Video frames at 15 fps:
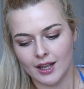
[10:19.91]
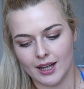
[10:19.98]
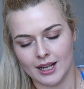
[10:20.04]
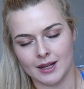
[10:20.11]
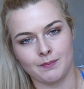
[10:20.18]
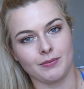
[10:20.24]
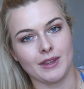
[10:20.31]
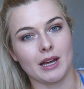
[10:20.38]

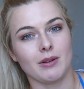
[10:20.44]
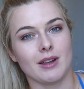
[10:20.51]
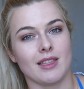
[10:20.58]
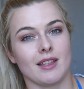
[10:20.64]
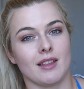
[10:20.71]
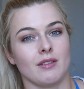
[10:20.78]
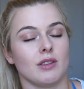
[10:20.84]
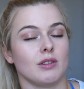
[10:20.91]
That way
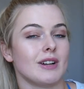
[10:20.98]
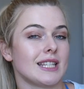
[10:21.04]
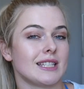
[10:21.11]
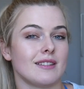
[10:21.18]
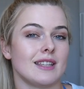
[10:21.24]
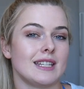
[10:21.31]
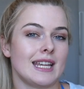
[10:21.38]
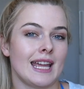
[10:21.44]
the rest
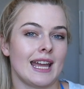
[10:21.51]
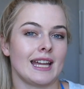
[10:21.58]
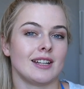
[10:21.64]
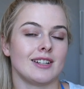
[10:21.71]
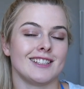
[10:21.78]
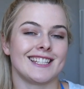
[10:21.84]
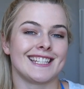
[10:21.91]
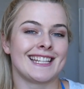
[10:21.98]
of the day I
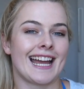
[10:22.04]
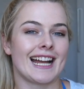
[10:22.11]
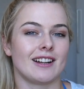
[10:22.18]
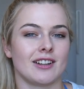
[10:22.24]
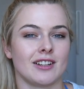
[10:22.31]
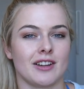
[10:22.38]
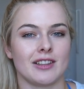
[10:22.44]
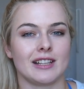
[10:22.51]
could snack
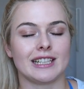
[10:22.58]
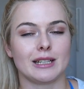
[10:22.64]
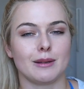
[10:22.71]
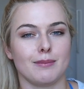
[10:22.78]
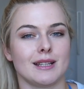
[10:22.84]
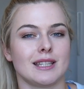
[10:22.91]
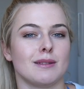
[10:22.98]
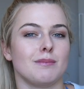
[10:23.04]
on all the little
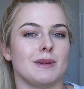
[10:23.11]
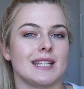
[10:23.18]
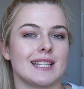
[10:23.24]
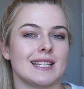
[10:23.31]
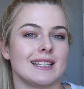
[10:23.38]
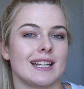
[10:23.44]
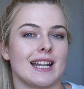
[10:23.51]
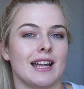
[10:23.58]
bits and
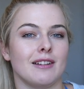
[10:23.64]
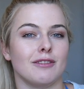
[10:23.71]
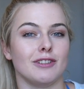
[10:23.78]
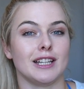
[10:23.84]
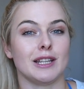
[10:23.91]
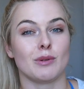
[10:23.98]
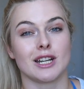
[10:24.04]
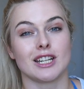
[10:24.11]
pieces that I
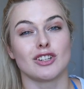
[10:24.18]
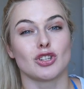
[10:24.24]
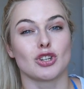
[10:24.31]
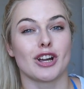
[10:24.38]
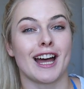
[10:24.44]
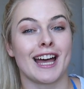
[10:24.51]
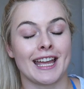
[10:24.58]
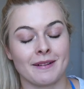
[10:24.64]
really wanted to
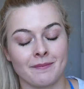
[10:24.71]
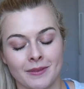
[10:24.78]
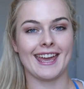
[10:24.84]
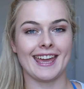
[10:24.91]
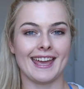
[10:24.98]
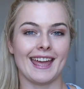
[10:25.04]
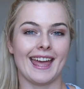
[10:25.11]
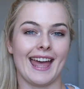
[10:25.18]
try.
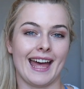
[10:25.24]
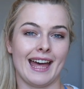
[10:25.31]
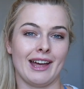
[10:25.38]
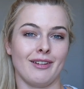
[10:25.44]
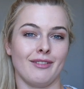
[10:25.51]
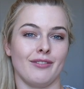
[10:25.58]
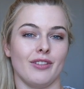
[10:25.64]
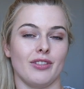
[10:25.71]
They
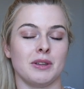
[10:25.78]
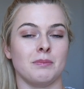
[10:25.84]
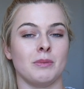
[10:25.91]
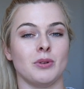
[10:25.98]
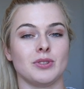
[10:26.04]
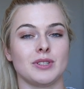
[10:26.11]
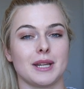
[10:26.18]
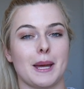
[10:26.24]
have the
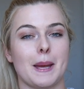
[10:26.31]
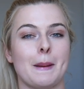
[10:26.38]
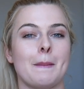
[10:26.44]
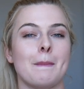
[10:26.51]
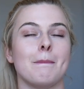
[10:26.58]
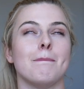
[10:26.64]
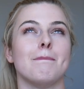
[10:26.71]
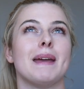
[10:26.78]
most
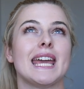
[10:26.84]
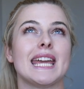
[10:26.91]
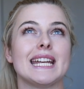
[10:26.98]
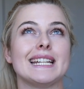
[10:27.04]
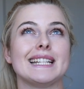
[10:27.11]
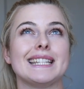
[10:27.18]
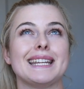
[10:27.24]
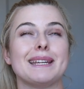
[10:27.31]

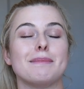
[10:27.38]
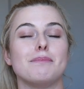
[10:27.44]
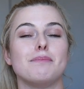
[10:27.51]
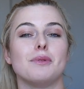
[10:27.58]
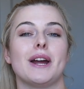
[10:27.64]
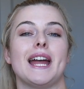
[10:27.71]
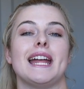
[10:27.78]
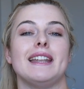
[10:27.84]
amazing
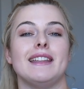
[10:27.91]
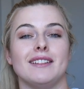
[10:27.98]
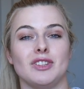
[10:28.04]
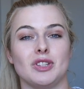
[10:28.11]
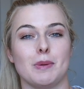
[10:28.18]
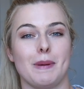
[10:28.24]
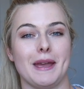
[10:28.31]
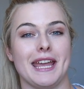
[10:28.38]
bread in
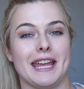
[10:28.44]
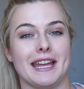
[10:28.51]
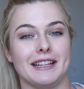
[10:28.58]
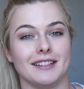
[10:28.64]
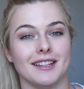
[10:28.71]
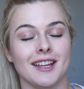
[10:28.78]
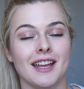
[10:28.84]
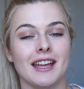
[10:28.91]

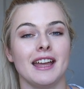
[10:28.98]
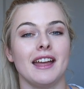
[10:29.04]
Japan.